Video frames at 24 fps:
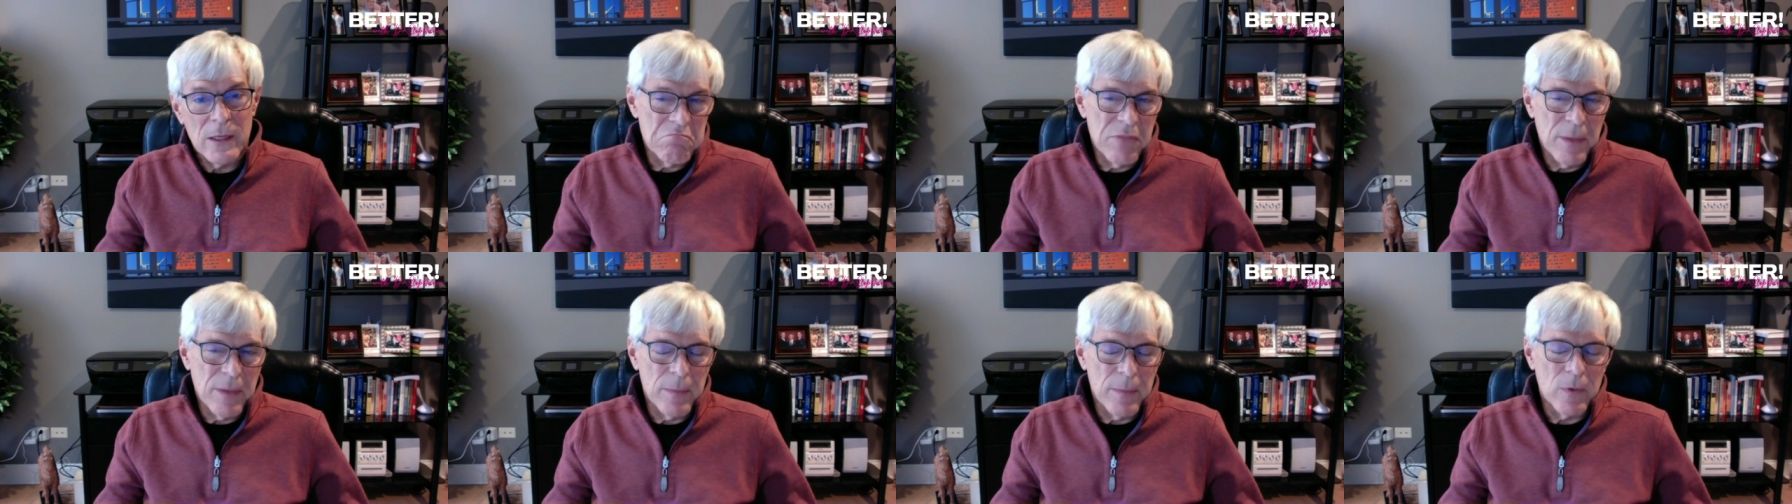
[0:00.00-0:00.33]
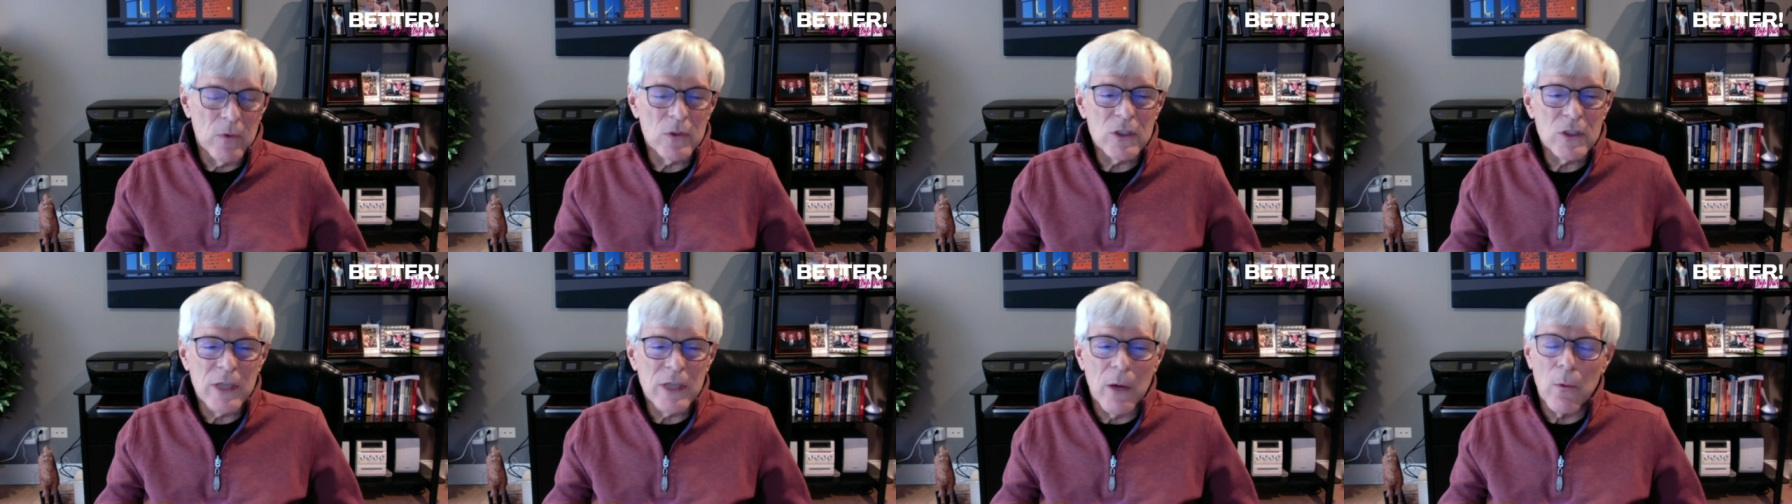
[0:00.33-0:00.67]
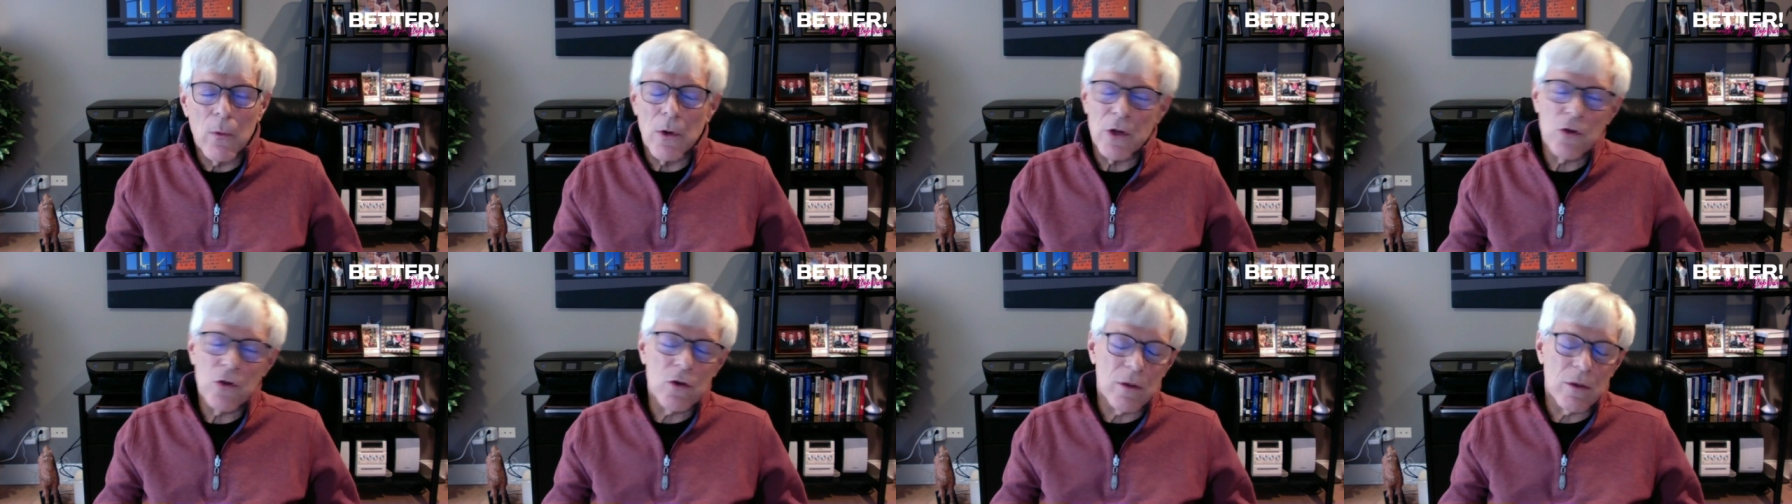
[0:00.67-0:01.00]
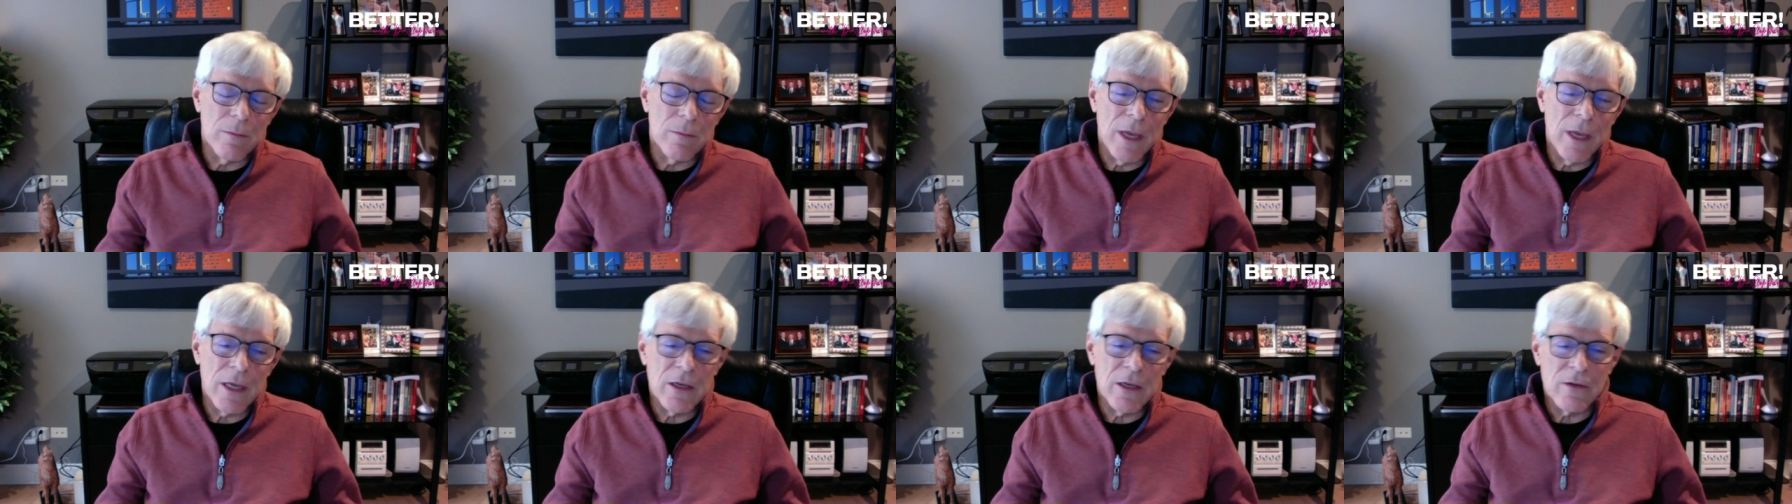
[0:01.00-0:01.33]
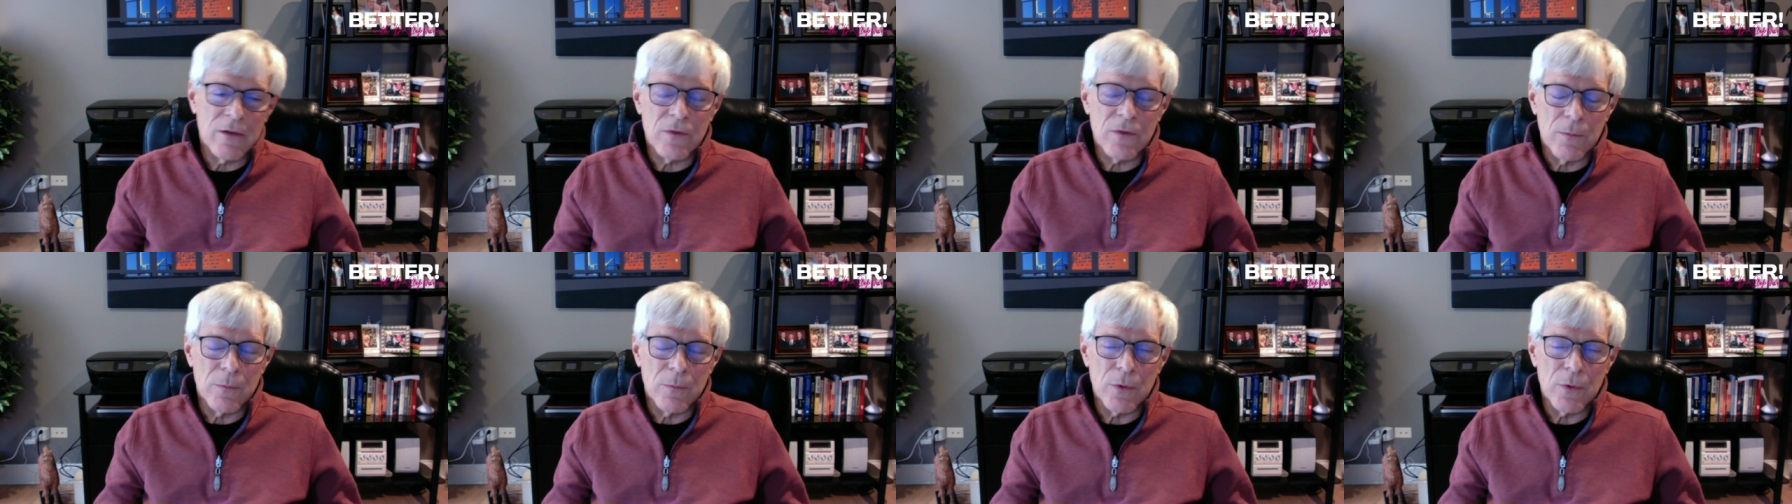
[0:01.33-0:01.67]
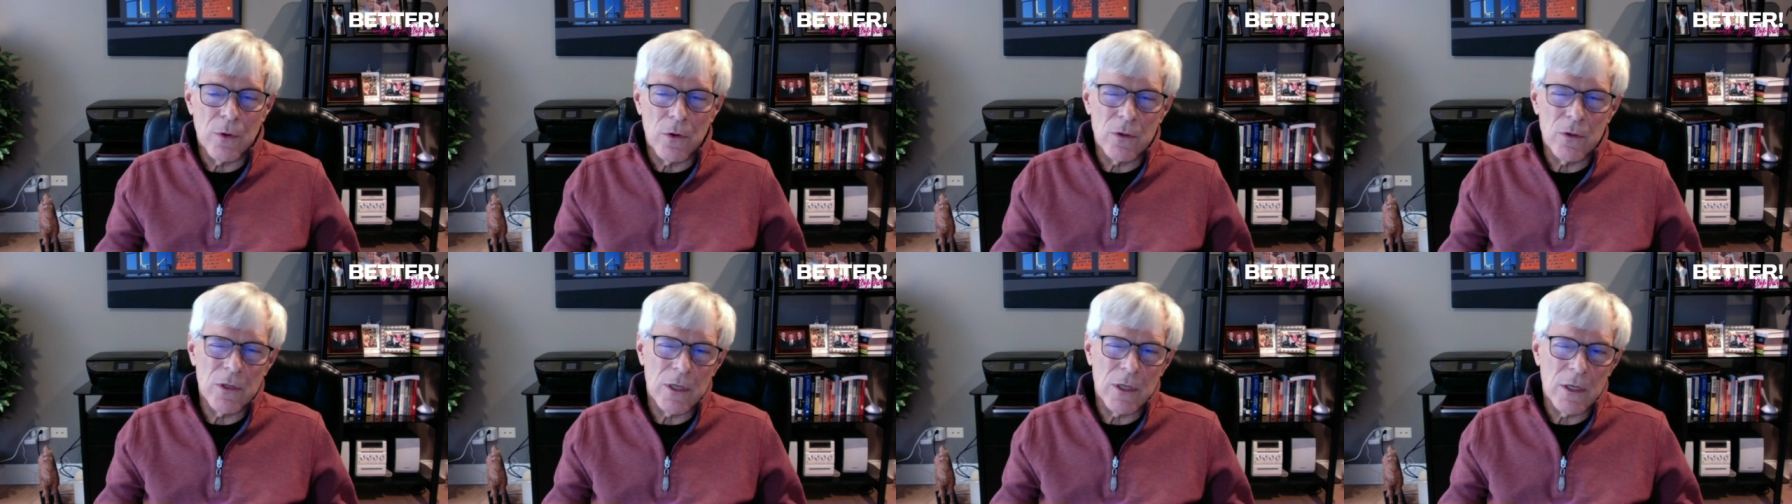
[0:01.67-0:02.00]
People will say, well, you can make it from
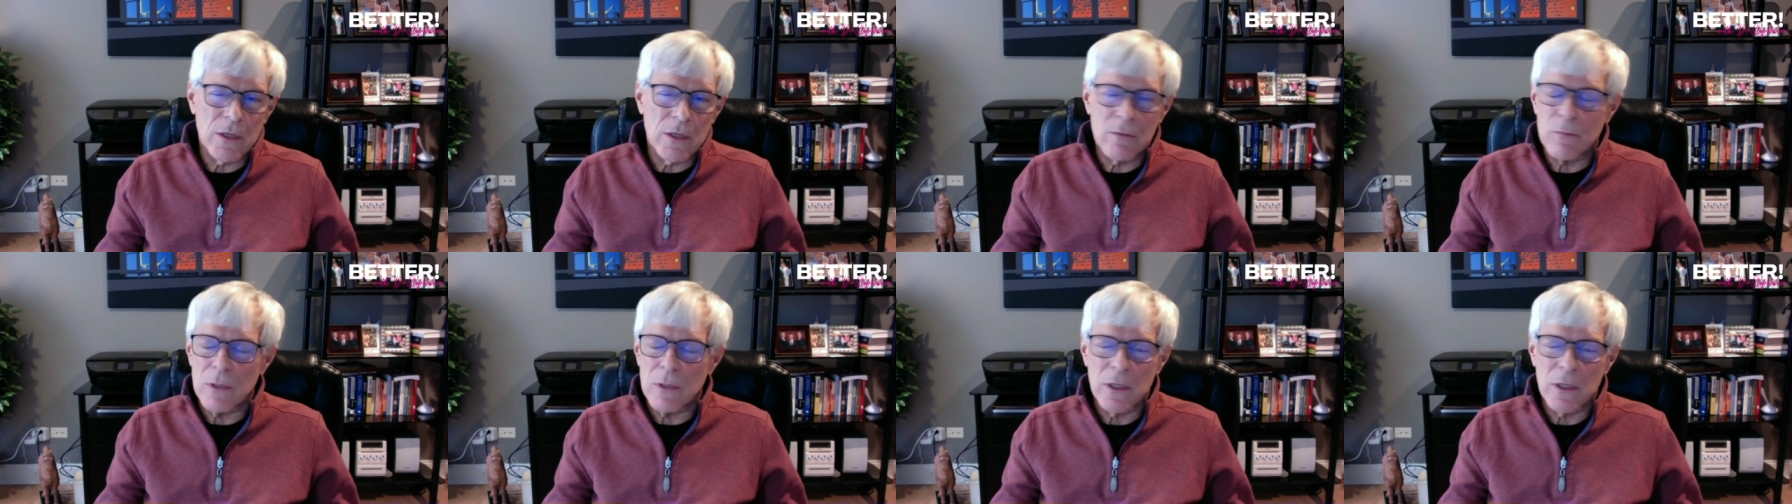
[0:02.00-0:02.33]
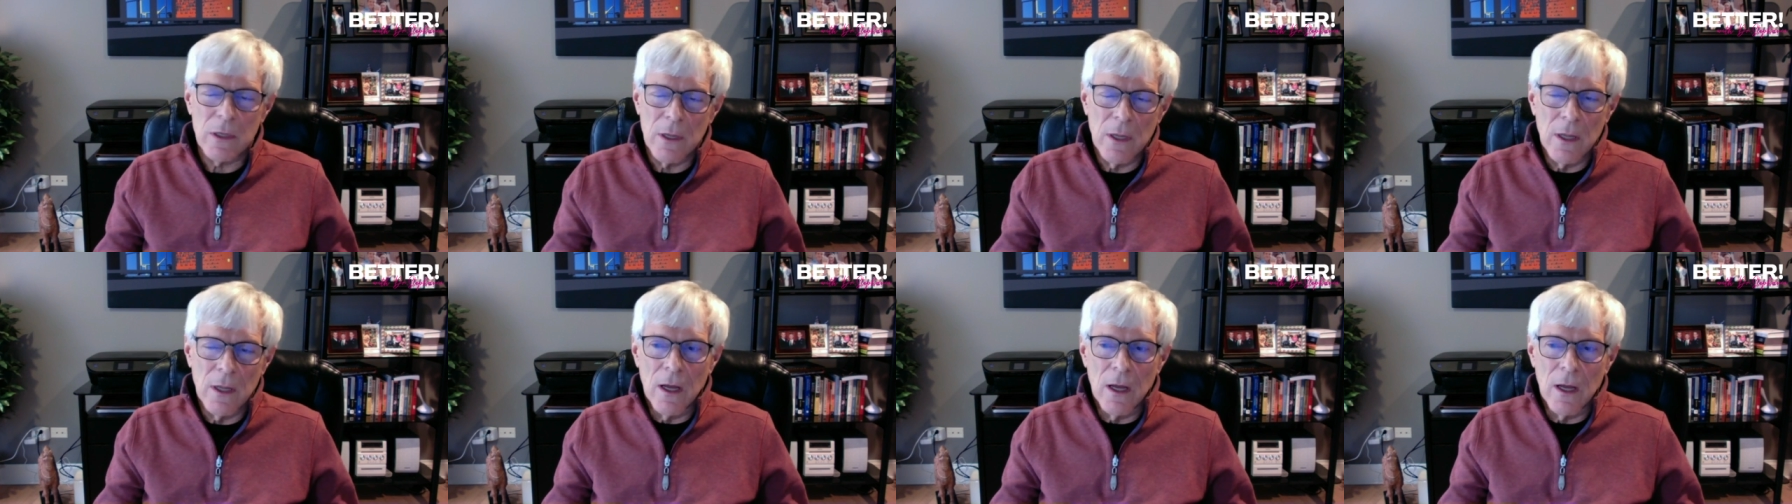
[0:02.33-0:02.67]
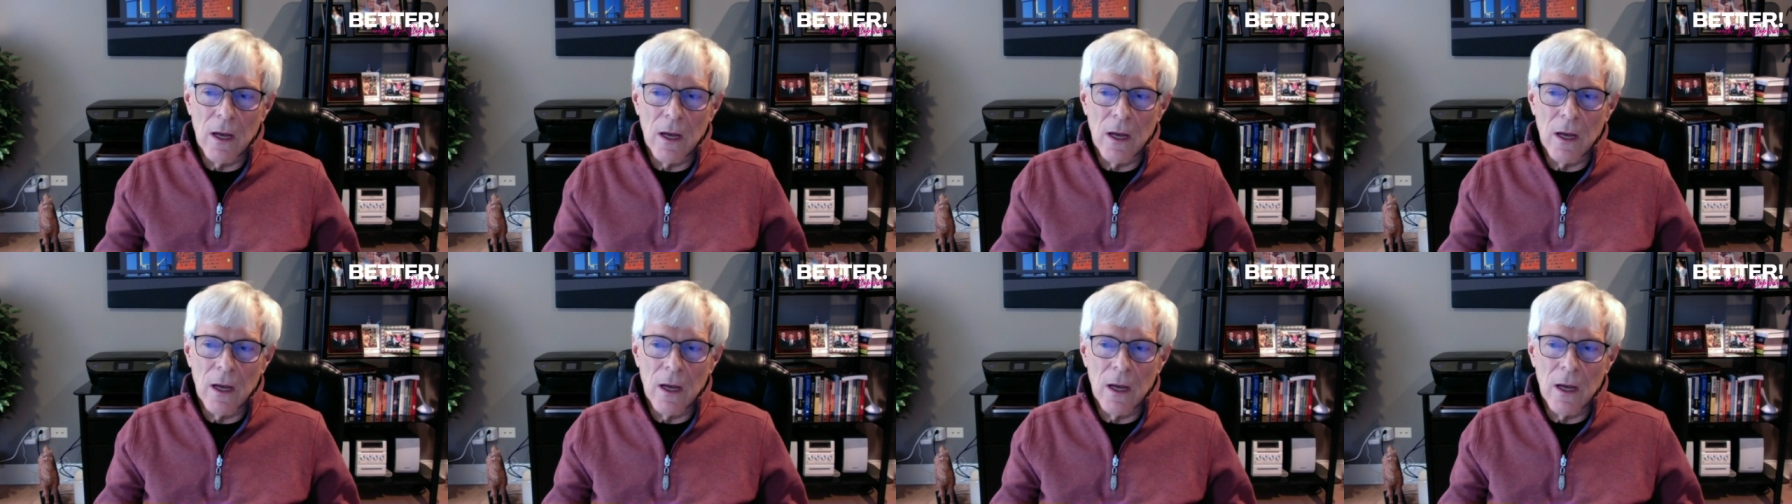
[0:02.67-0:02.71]
protein, but